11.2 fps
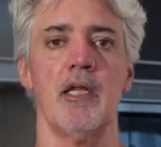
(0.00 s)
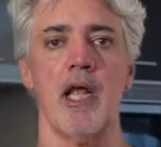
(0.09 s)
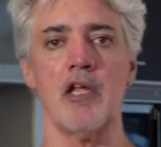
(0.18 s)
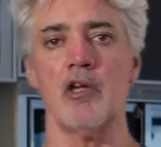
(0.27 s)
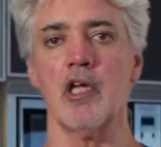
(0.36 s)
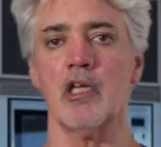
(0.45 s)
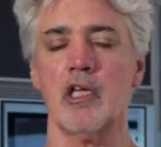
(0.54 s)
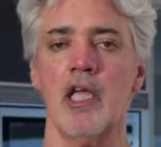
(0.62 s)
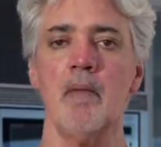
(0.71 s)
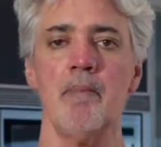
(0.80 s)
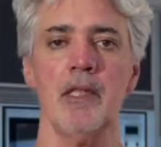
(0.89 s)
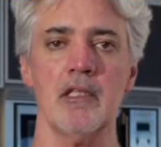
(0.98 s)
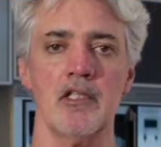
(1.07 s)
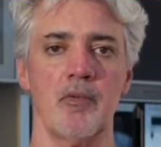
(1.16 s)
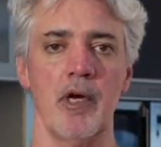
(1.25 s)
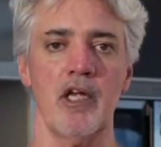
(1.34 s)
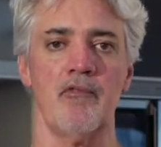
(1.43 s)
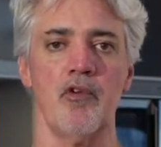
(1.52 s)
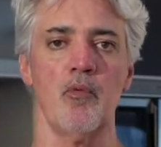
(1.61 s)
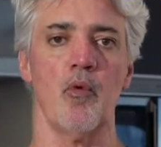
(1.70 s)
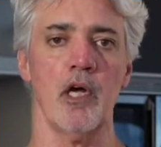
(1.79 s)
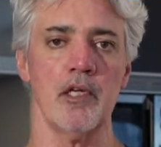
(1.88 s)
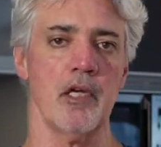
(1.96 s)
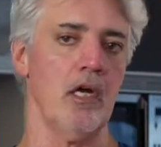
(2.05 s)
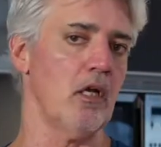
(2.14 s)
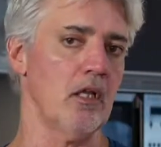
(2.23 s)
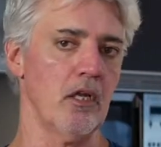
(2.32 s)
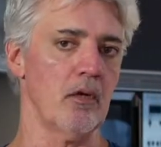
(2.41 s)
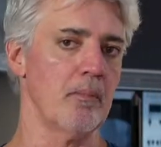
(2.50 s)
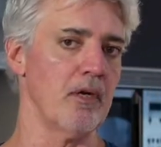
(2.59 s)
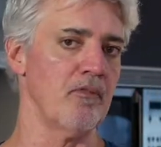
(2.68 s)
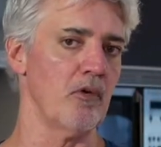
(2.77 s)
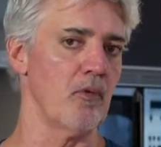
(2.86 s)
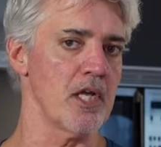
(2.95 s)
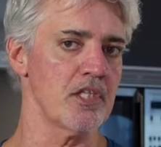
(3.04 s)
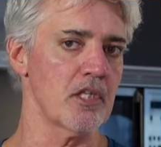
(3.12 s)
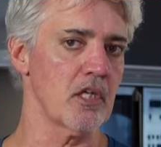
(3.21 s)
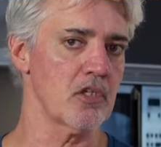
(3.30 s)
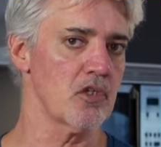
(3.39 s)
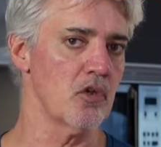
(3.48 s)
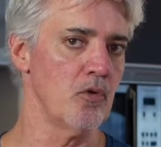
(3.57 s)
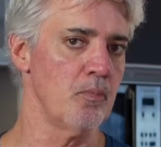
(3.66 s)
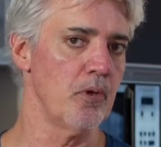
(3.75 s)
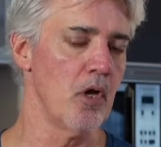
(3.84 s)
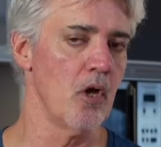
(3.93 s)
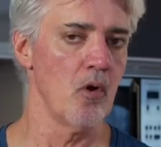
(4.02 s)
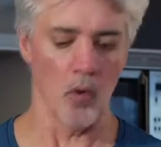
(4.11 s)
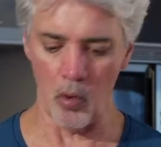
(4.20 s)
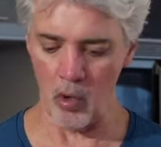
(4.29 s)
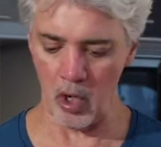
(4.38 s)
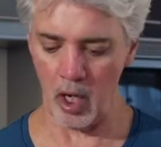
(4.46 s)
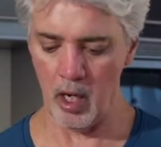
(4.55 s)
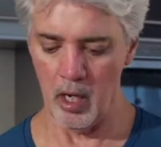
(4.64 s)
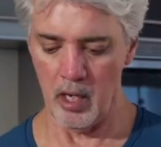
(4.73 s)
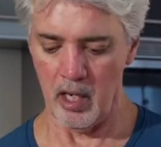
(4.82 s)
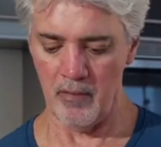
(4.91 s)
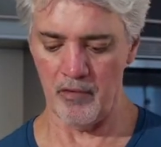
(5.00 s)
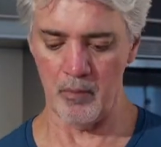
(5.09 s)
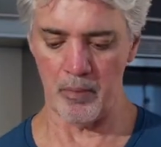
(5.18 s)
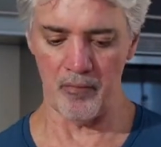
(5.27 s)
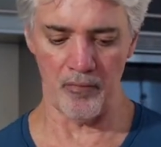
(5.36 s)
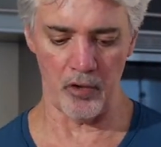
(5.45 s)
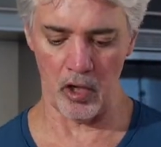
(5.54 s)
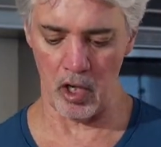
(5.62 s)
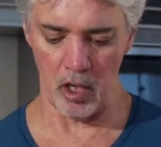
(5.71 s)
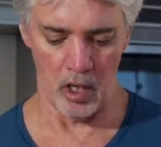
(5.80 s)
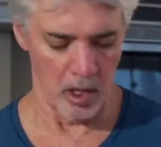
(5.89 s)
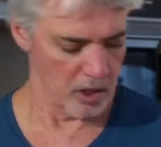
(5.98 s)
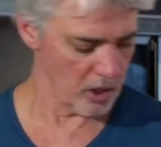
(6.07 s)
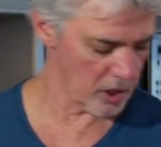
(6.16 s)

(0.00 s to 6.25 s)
Now you can keep it this way if you want a little bit of a rustic soup, or if you prefer, you